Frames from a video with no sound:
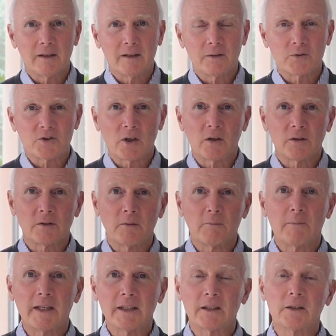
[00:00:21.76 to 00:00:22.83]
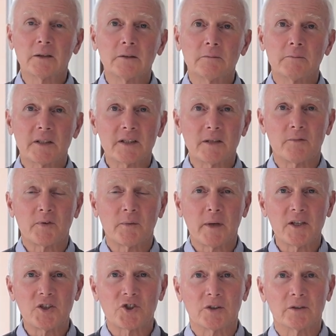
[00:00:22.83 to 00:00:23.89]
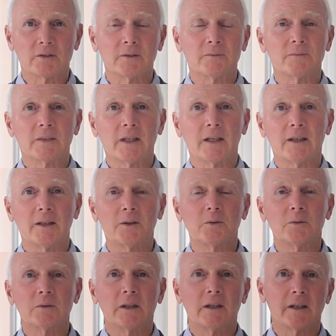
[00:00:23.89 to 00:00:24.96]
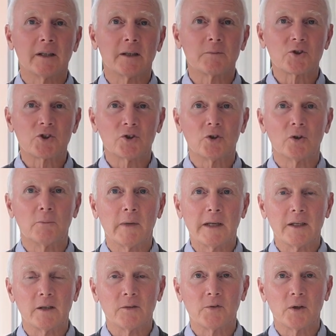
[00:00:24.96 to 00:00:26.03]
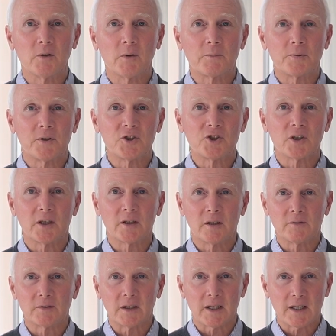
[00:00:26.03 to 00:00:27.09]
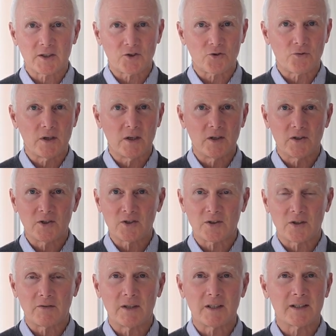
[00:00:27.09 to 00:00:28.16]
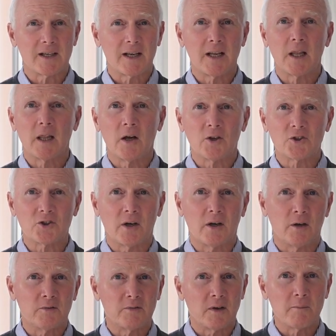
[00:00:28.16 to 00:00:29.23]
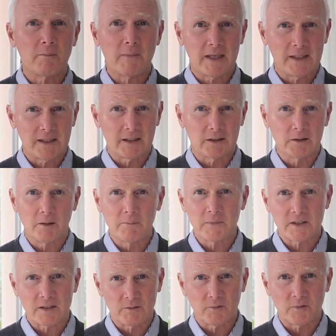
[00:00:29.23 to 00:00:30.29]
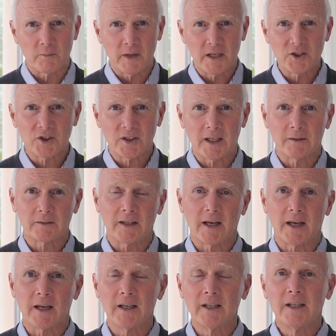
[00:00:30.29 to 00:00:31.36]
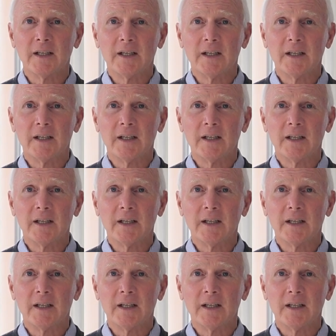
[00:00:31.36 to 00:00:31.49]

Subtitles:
It was on medical misinformation. Now, I am sure many of you appreciate over the last 3 years, there is a lot of medical misinformation out there.